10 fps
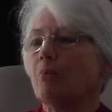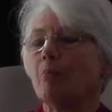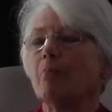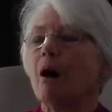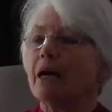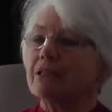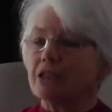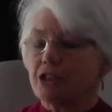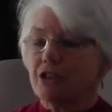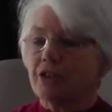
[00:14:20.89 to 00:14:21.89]
My
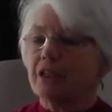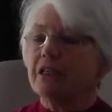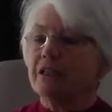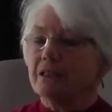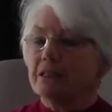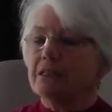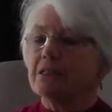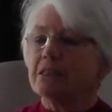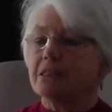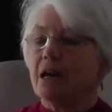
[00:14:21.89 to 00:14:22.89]
concern
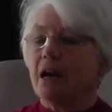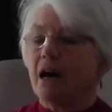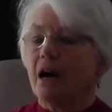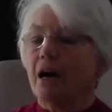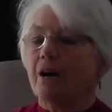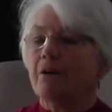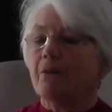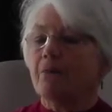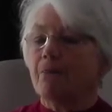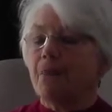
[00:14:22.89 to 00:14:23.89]
is
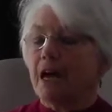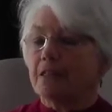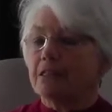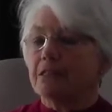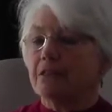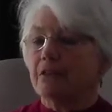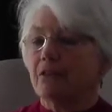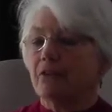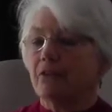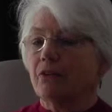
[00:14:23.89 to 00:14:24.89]
that
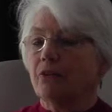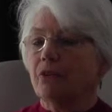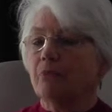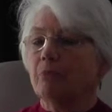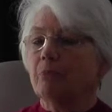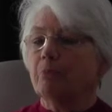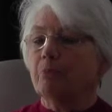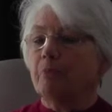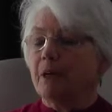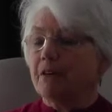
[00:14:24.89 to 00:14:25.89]
the
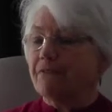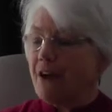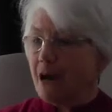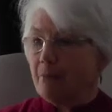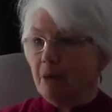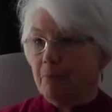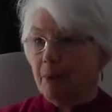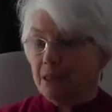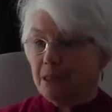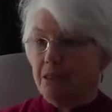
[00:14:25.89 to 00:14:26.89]
big pharma
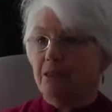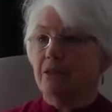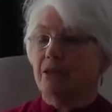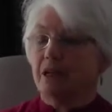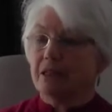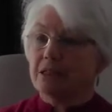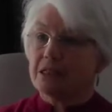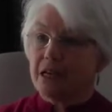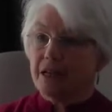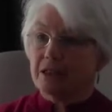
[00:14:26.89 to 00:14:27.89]
based in the United
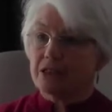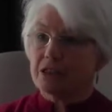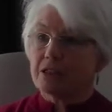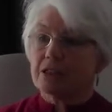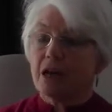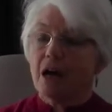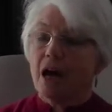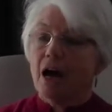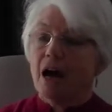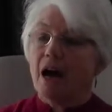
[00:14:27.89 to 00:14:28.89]
States
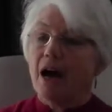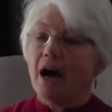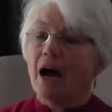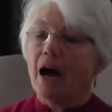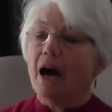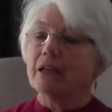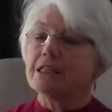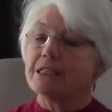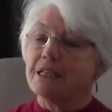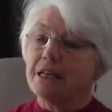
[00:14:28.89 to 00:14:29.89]
are
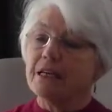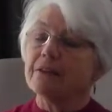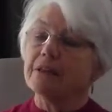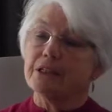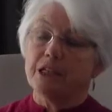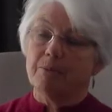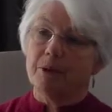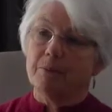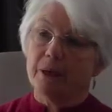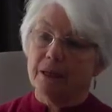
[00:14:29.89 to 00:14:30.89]
seeing the
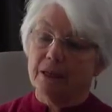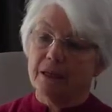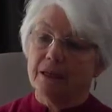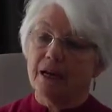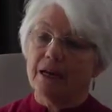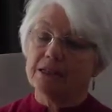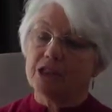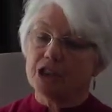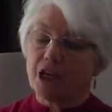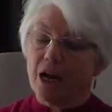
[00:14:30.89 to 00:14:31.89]
TPP as
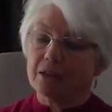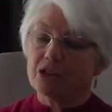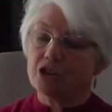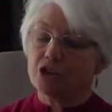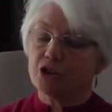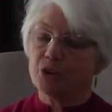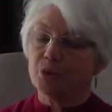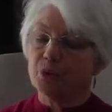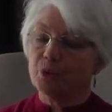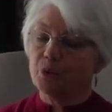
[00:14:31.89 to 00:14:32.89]
a chance
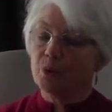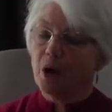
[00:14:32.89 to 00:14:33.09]
to